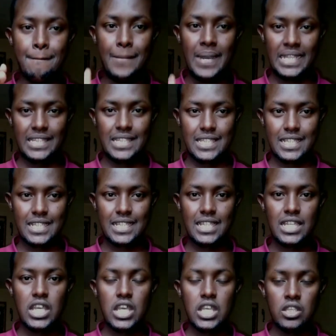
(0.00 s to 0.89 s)
But
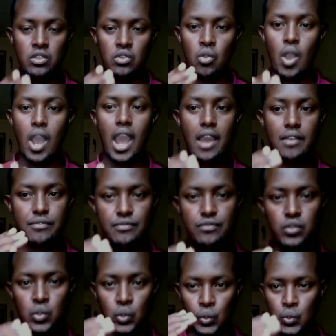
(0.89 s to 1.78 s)
you
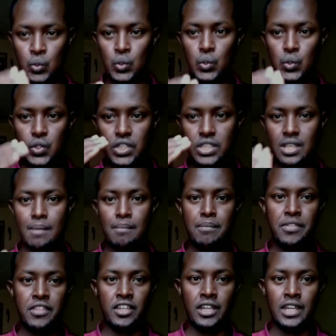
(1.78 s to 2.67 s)
have to do
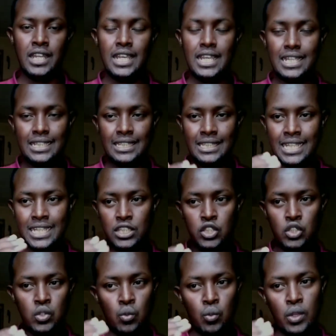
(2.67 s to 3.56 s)
something
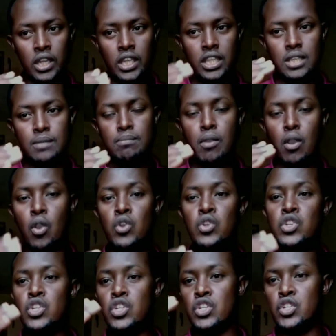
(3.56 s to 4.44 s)
that you will keep
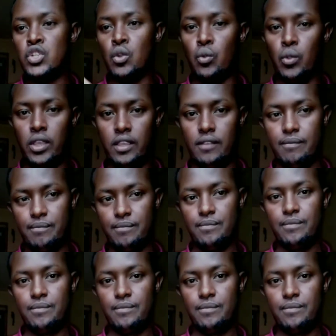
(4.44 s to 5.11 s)
on doing.